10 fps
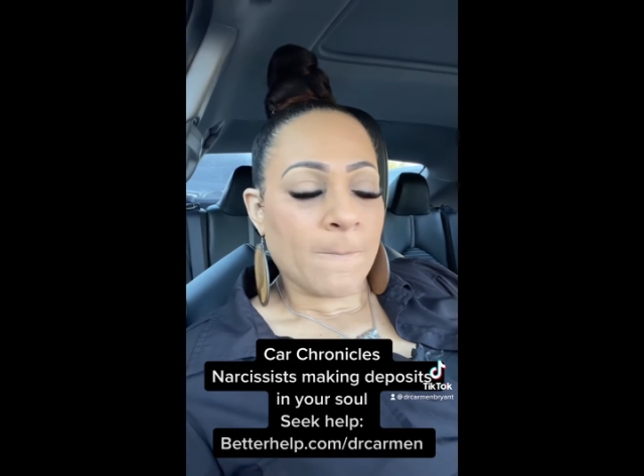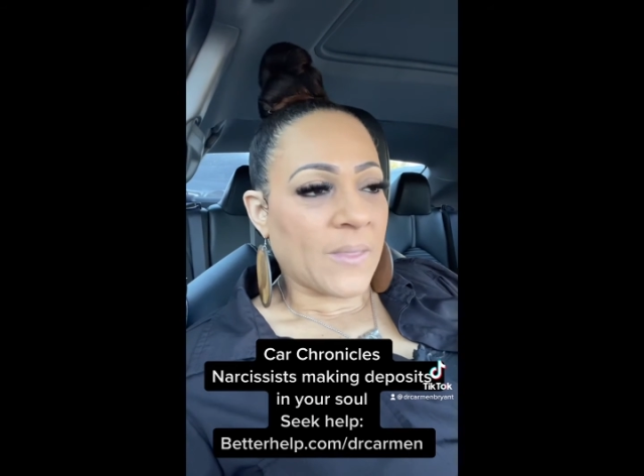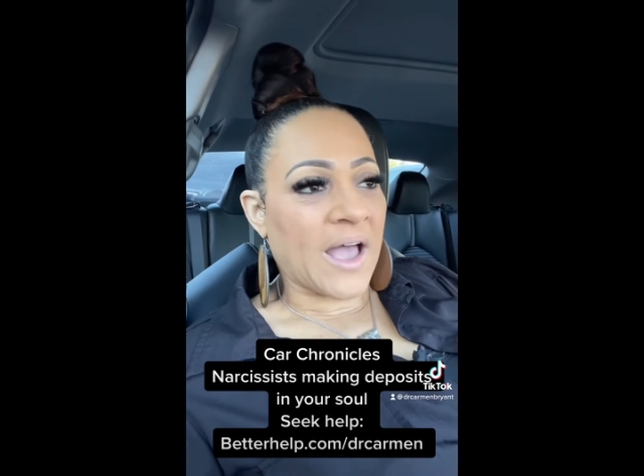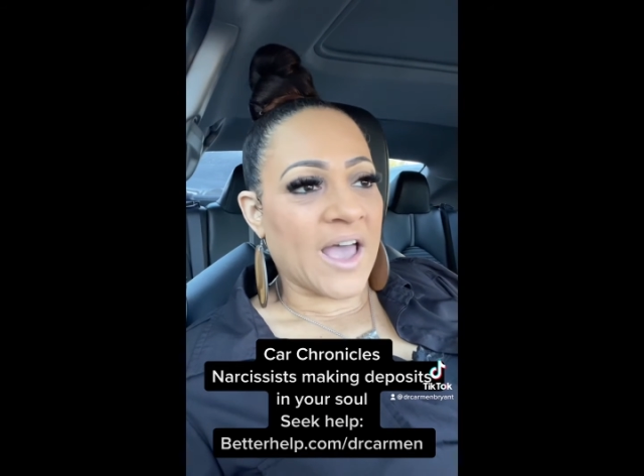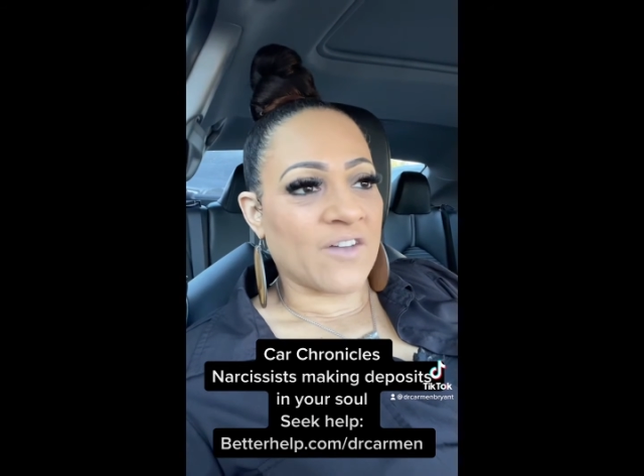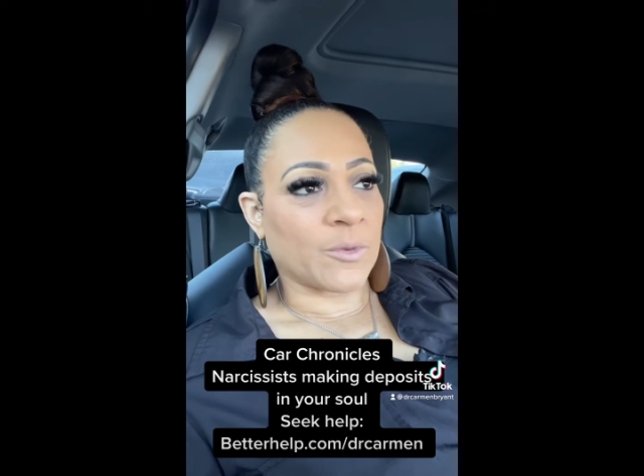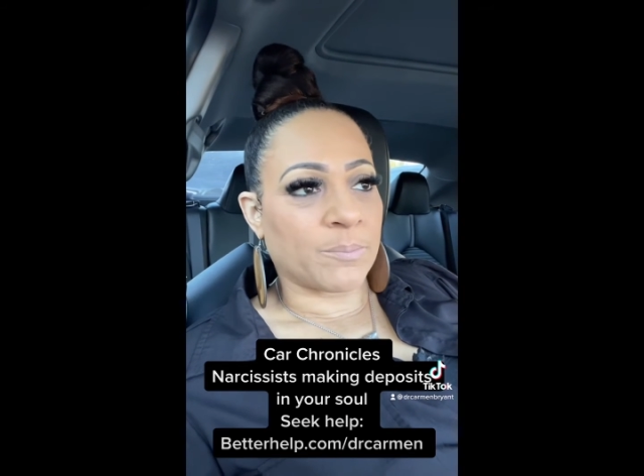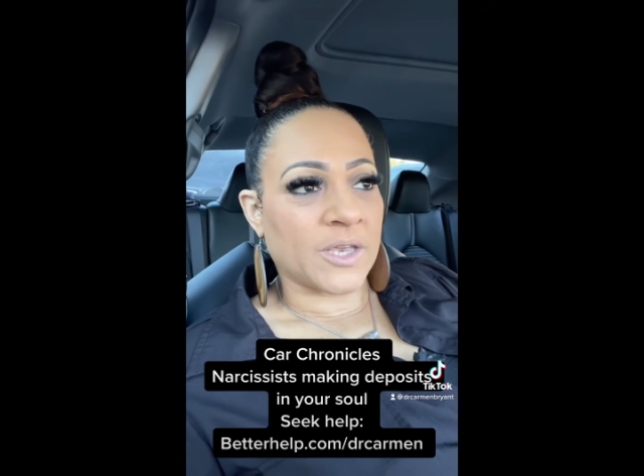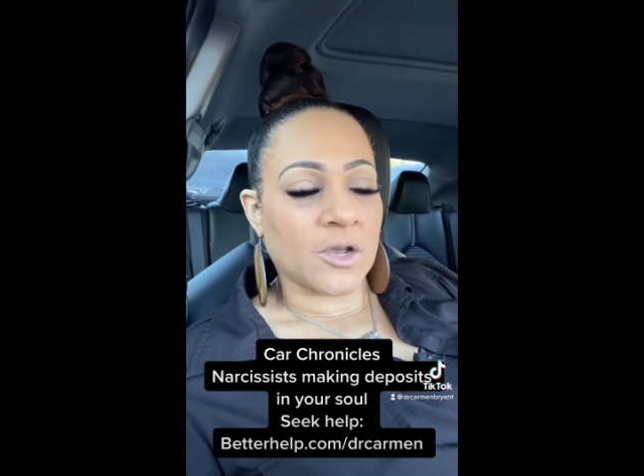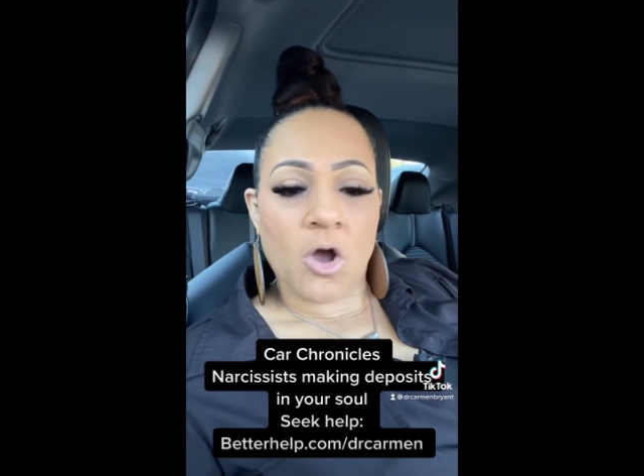I have a
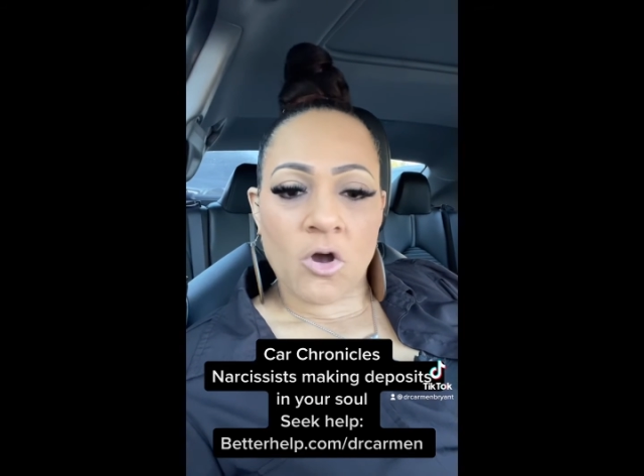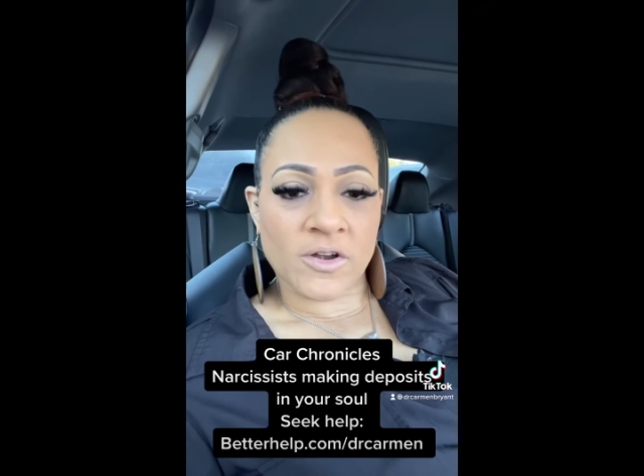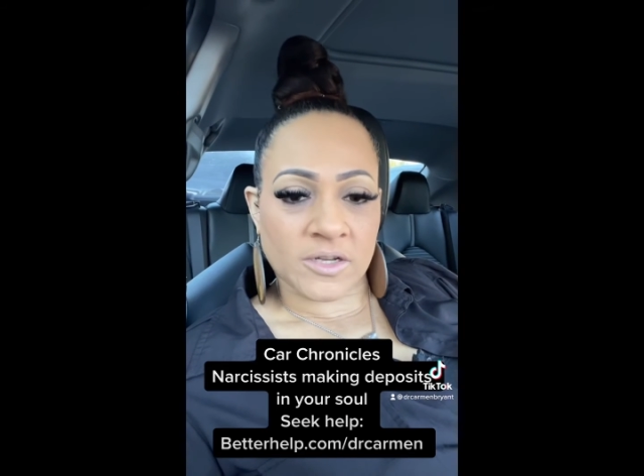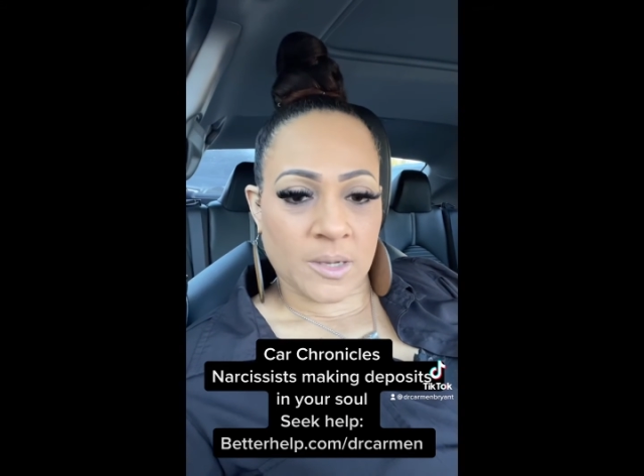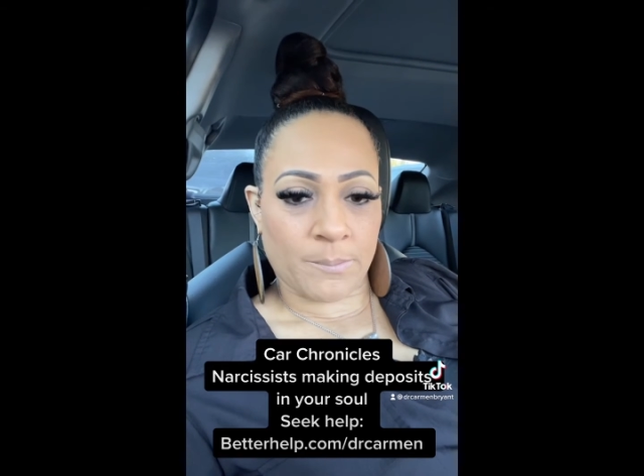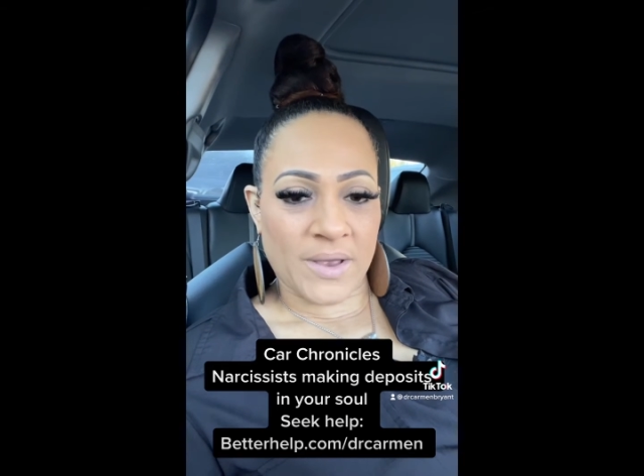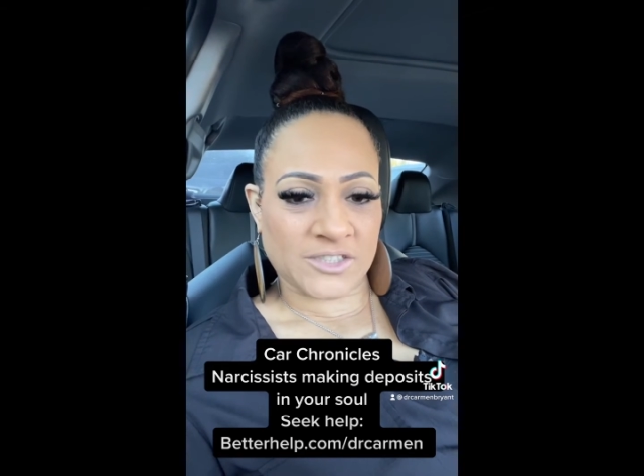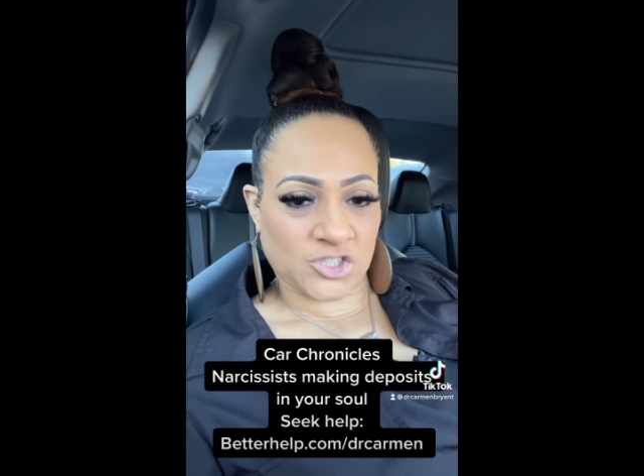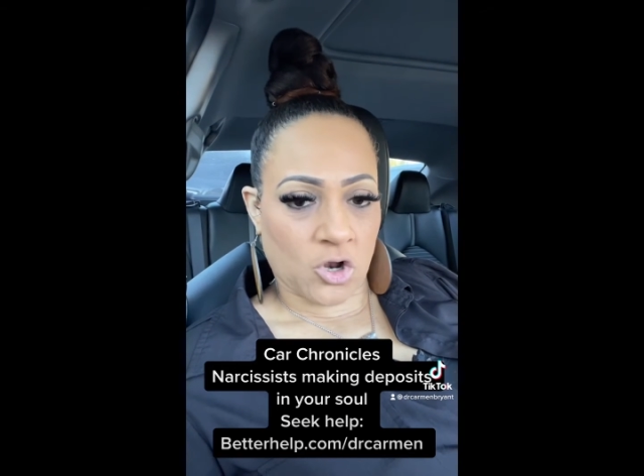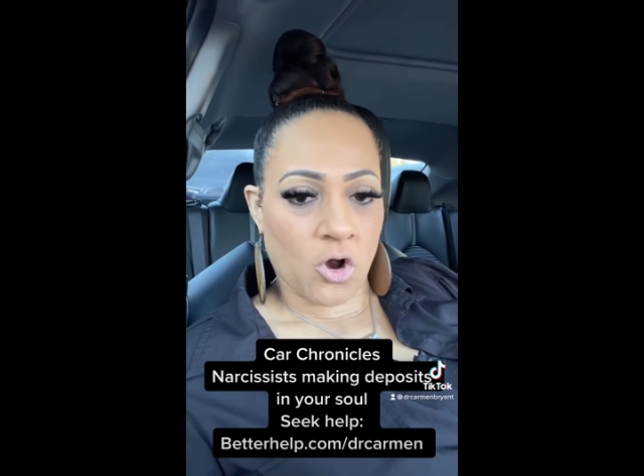big heart, a
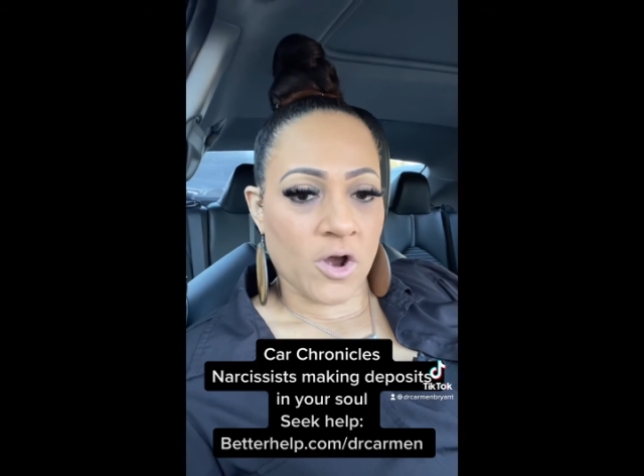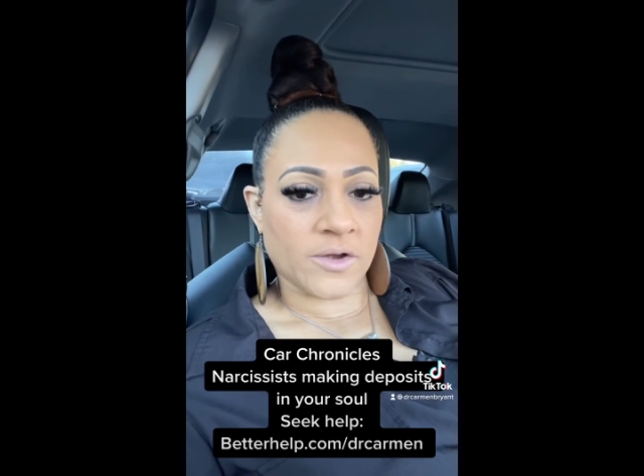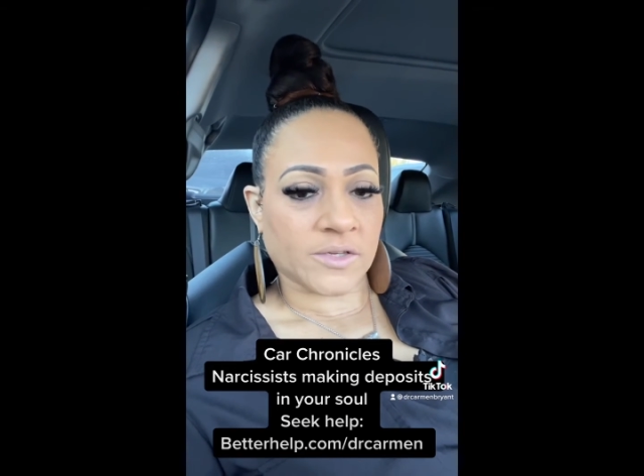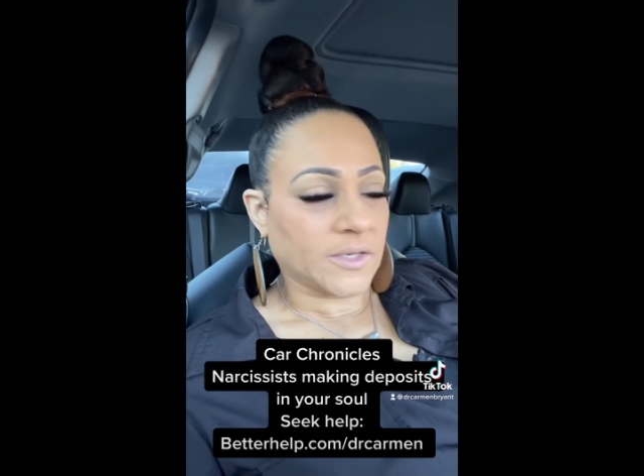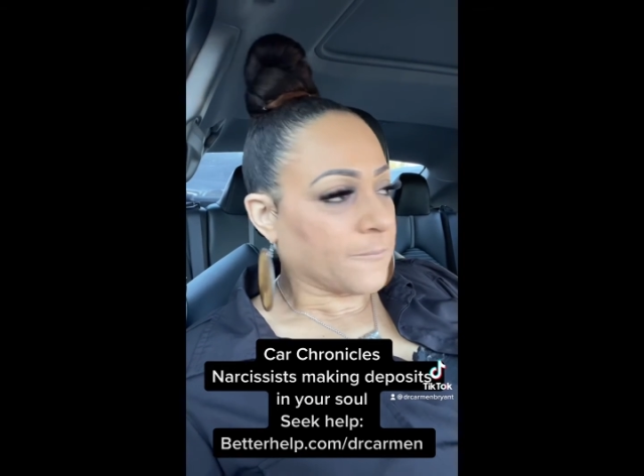compassionate heart.